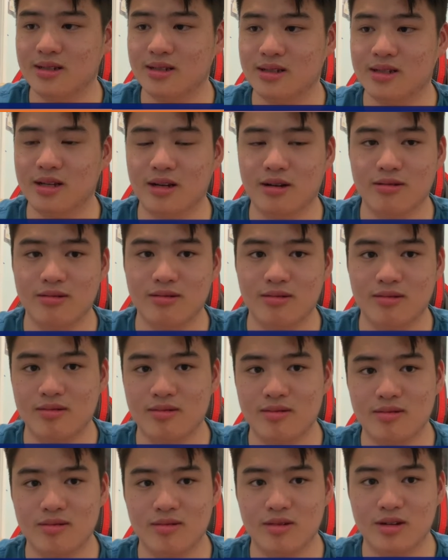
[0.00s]
So,
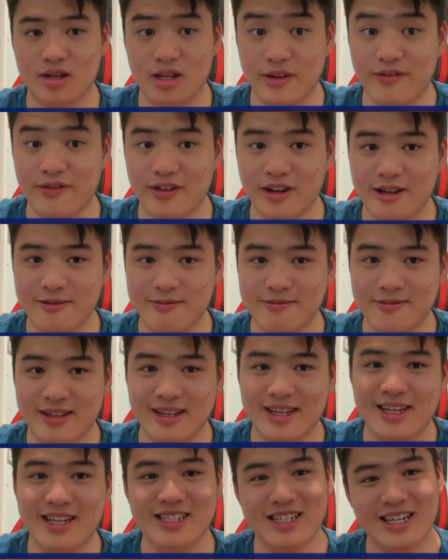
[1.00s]
good for him.
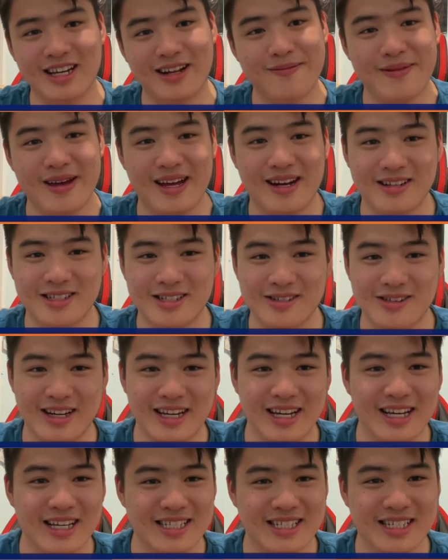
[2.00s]
He should get a banner too, I
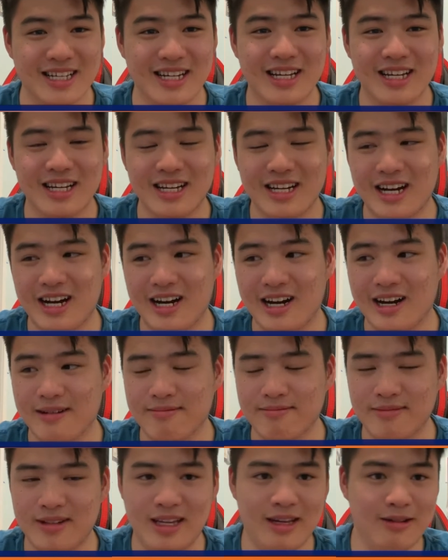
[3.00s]
guess.
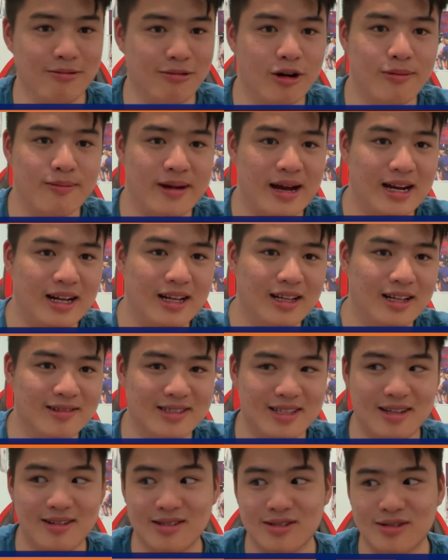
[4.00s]
He wore batting
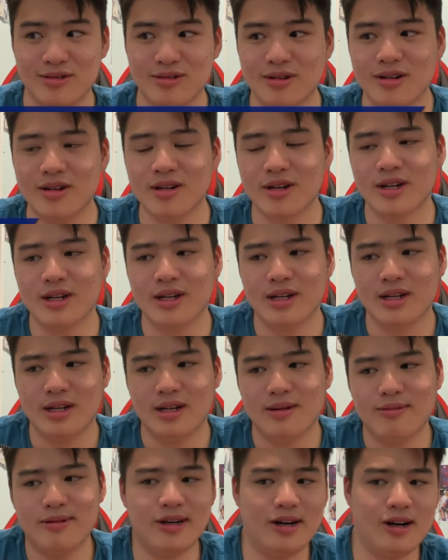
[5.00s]
gloves. That was cool.
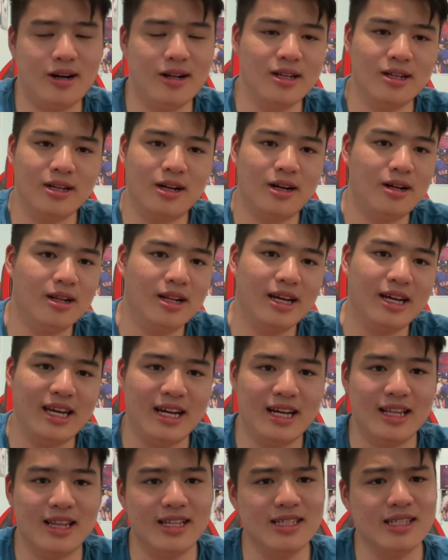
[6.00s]
But all in all,
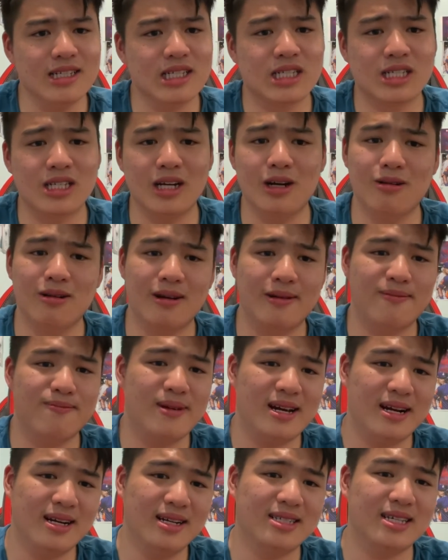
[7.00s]
again, this is so
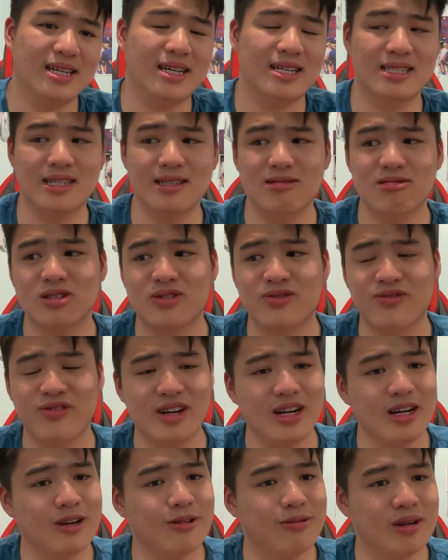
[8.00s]
embarrassing because this was
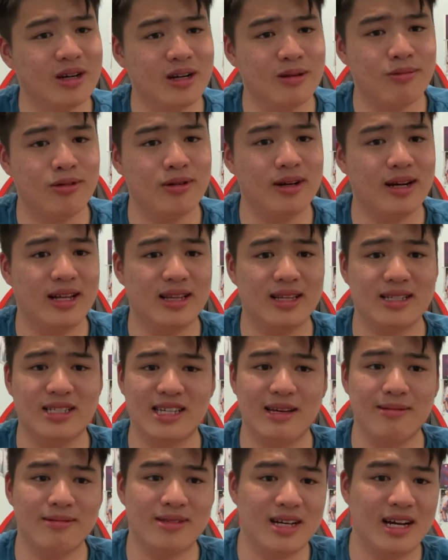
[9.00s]
very winnable. At the
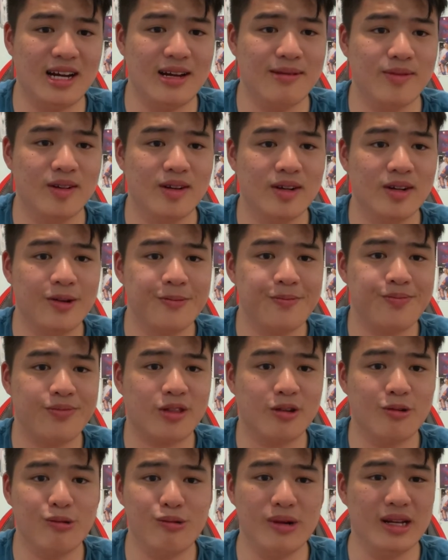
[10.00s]
same time,
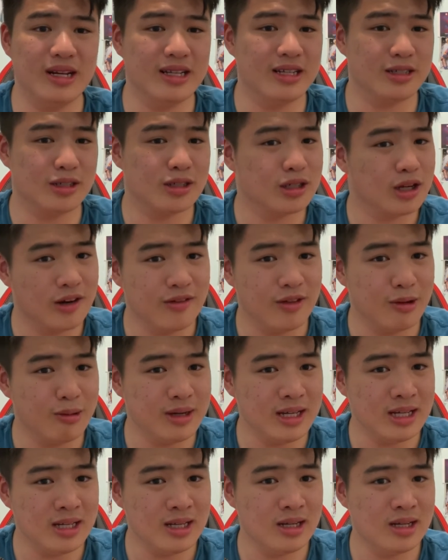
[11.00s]
we didn't deserve the
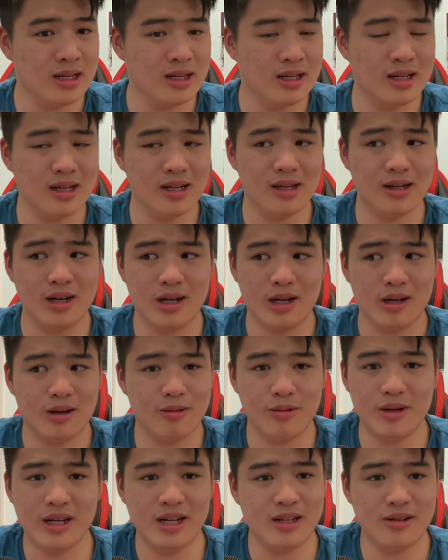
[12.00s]
win.
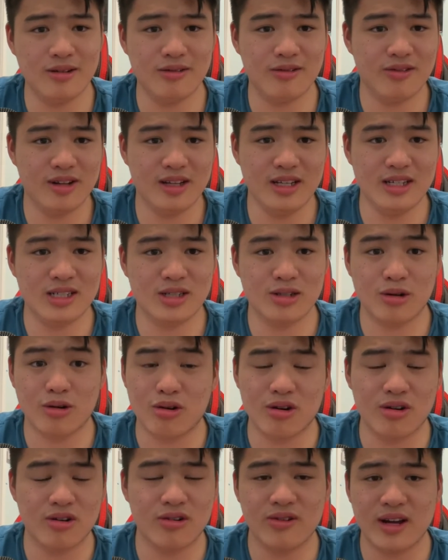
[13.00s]
We didn't really
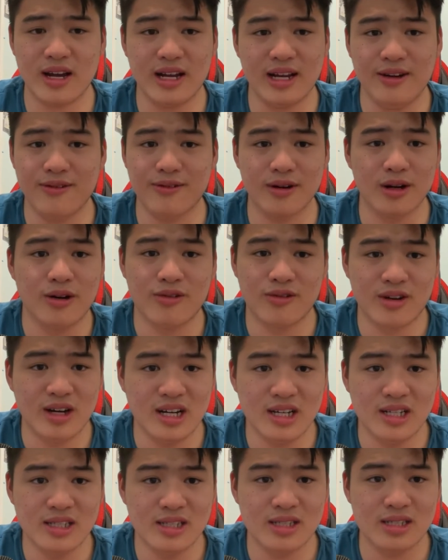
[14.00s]
score any real
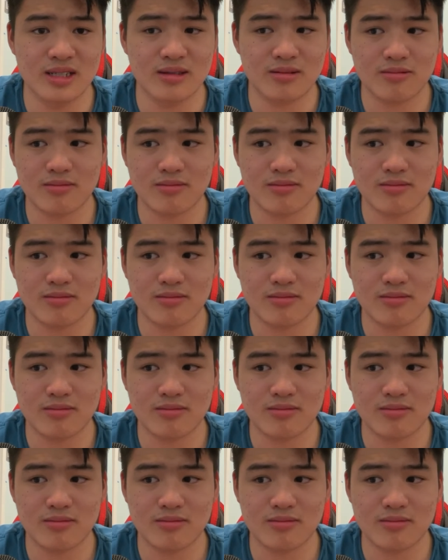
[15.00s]
runs.